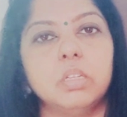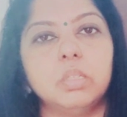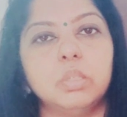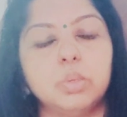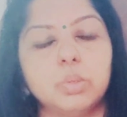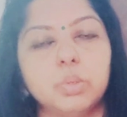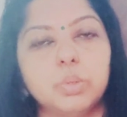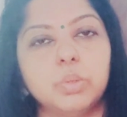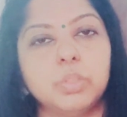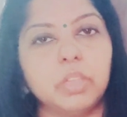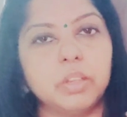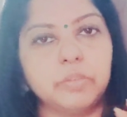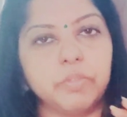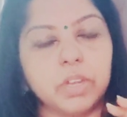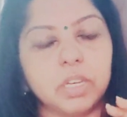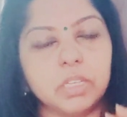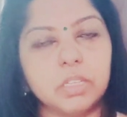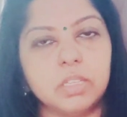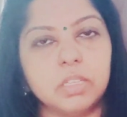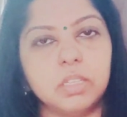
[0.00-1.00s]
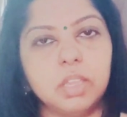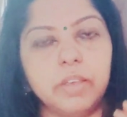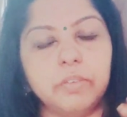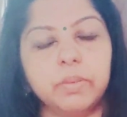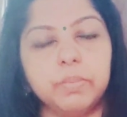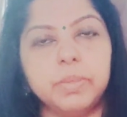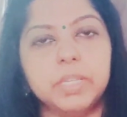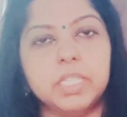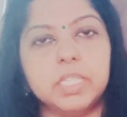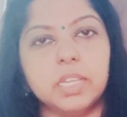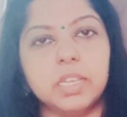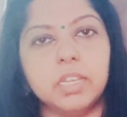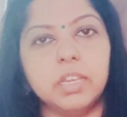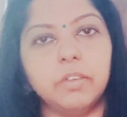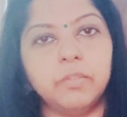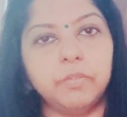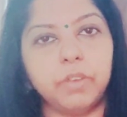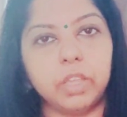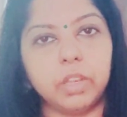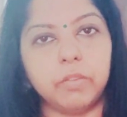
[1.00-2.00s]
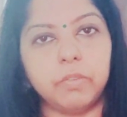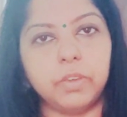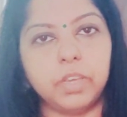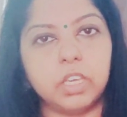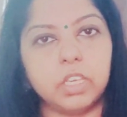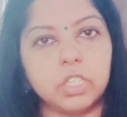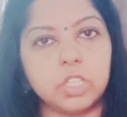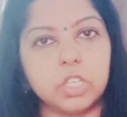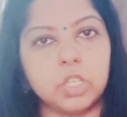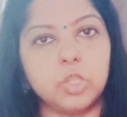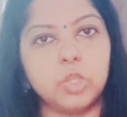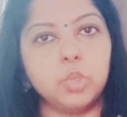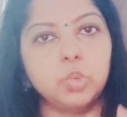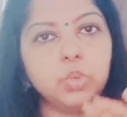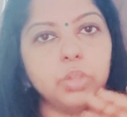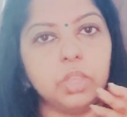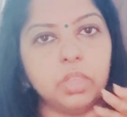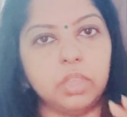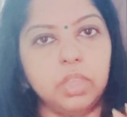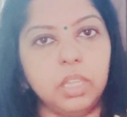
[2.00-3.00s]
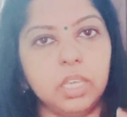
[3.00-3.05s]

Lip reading: So once they will be sending verification to